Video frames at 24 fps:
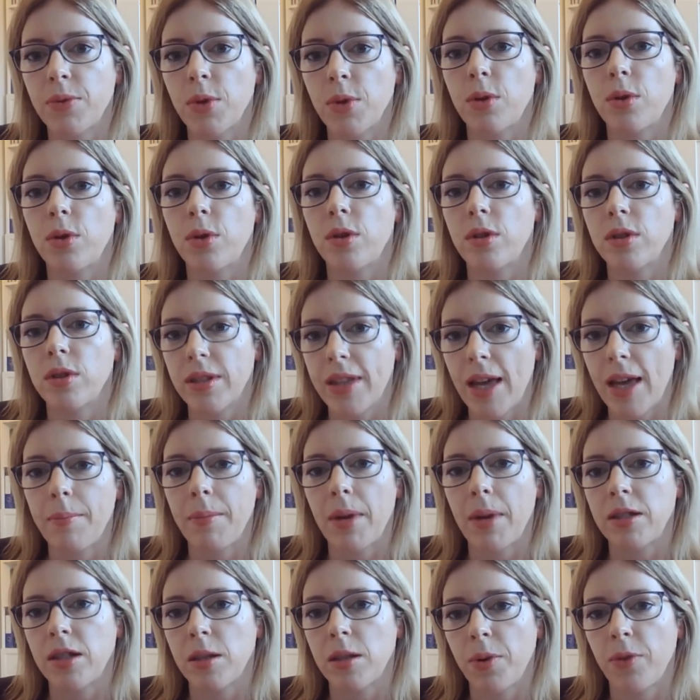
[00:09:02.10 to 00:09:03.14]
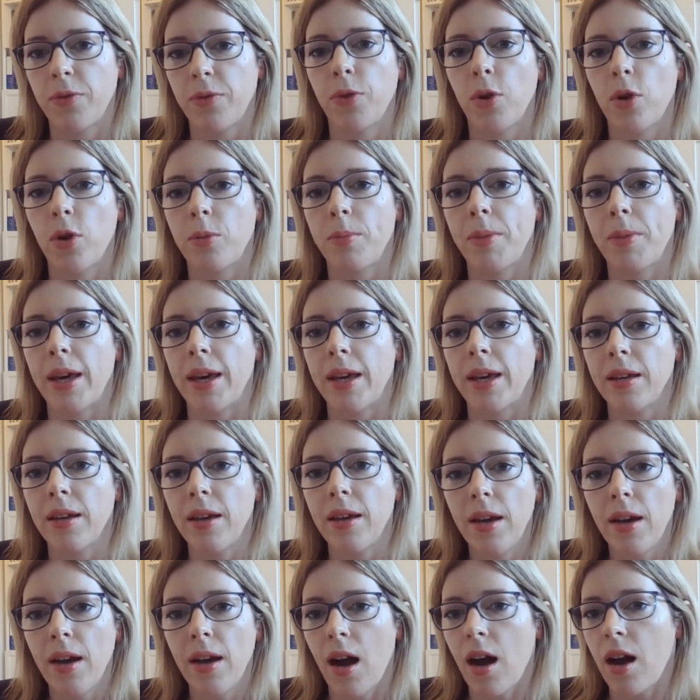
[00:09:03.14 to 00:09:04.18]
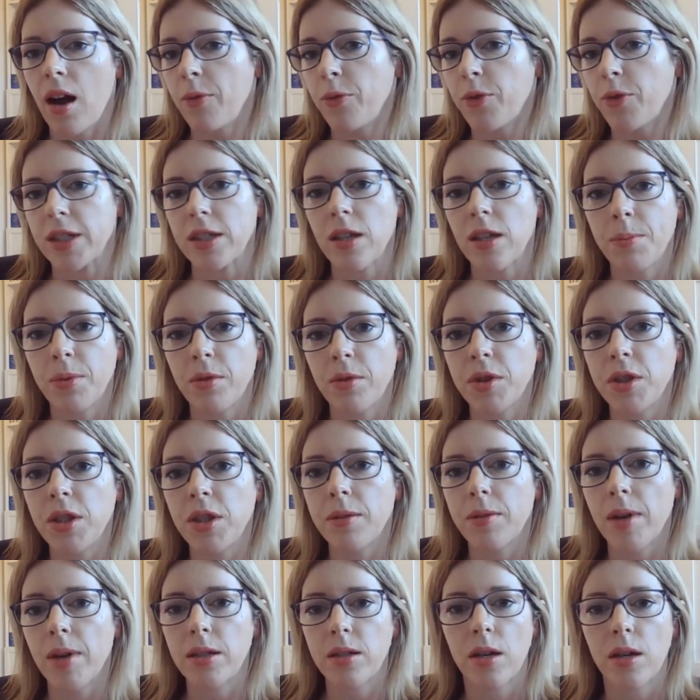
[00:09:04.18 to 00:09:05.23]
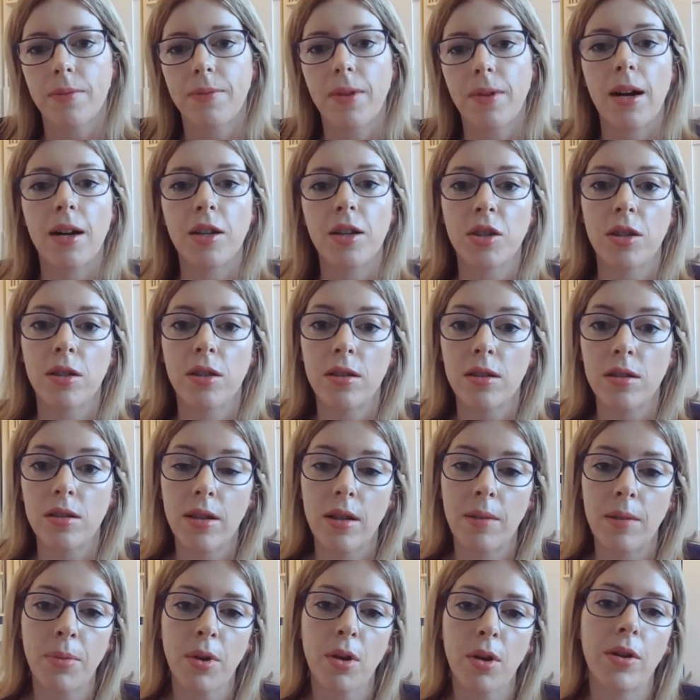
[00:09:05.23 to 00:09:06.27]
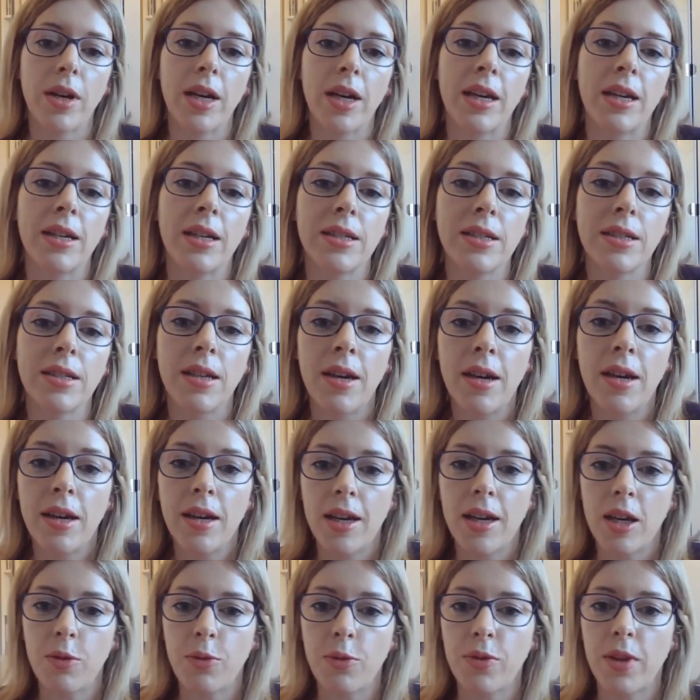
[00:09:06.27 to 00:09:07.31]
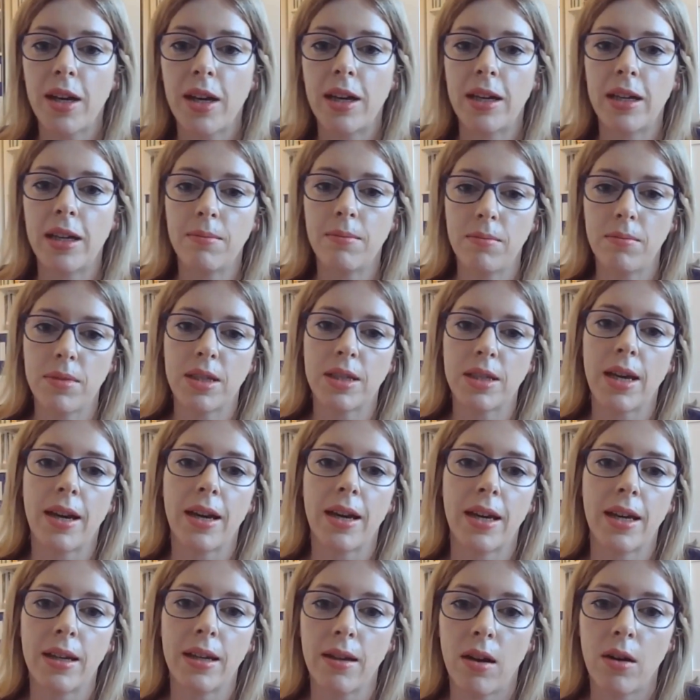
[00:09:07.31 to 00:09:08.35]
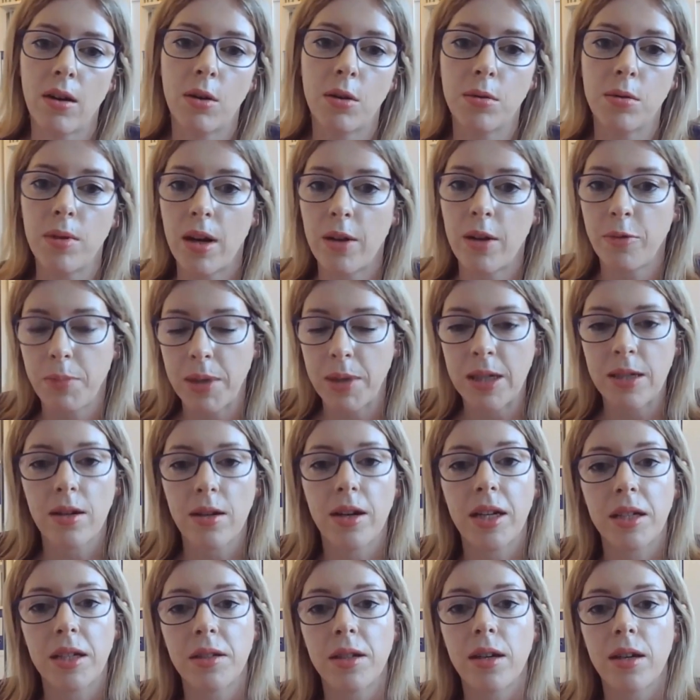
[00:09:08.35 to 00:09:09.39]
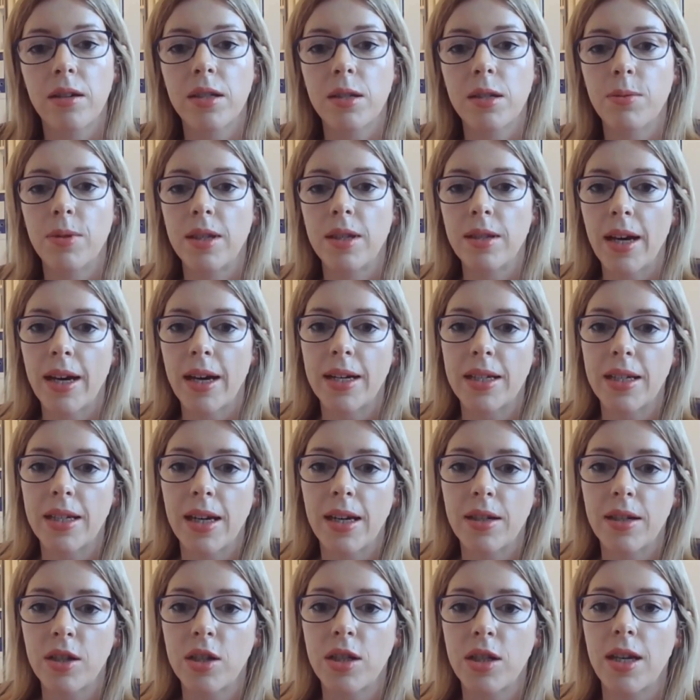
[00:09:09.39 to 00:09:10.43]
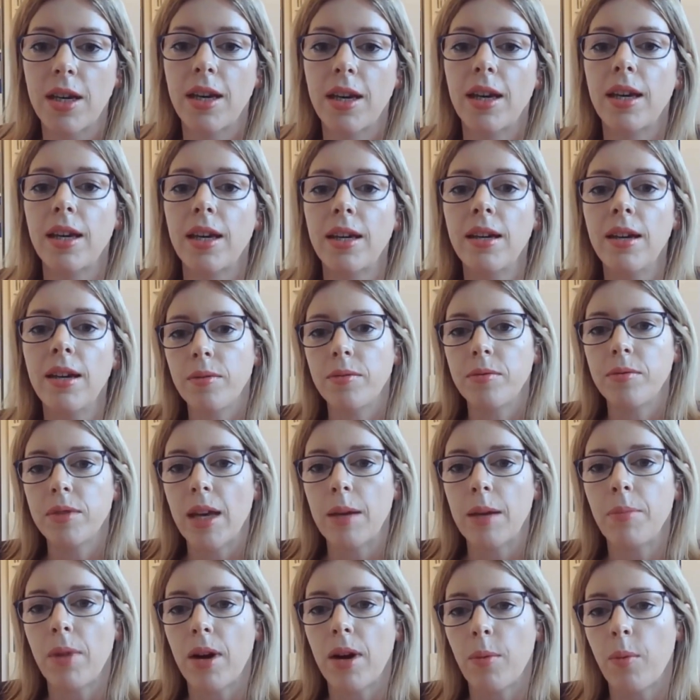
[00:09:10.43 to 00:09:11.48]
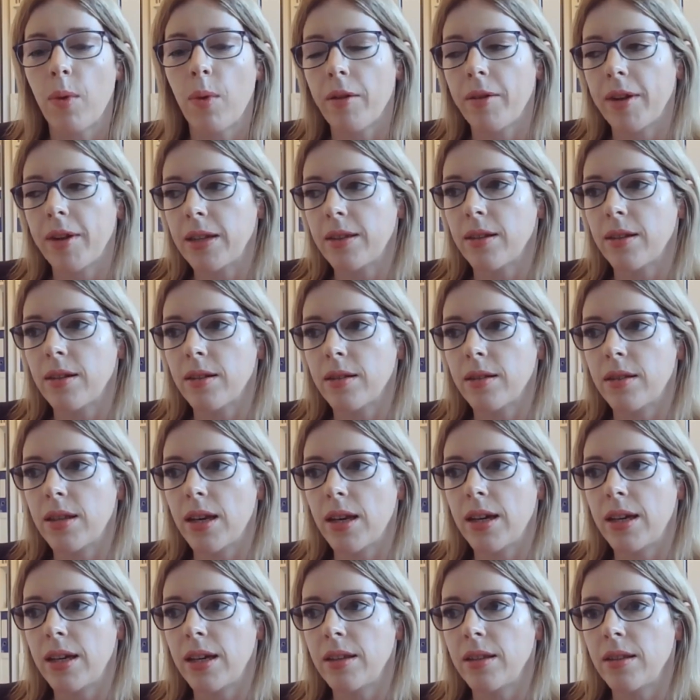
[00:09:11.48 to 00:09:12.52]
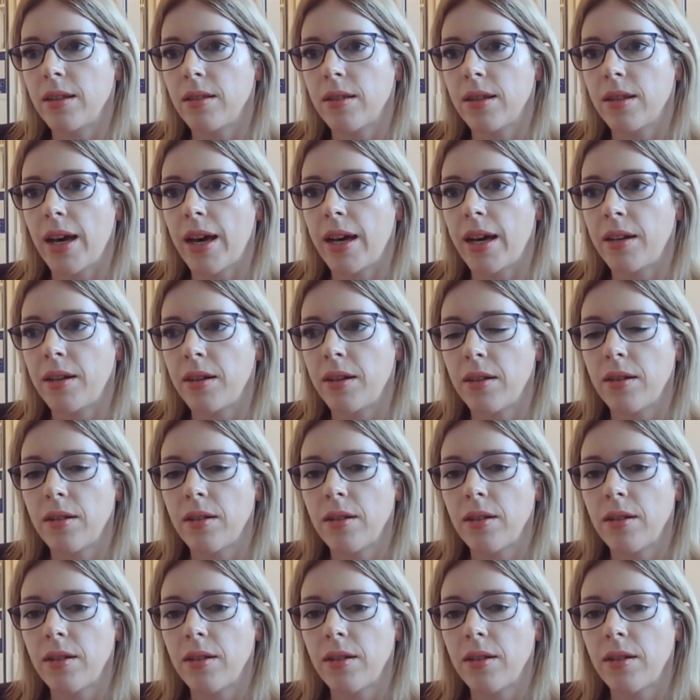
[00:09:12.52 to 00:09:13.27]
for them underperforming. For example, neurodivergent employees, if they say, I've been diagnosed with ADHD, they might worry that they then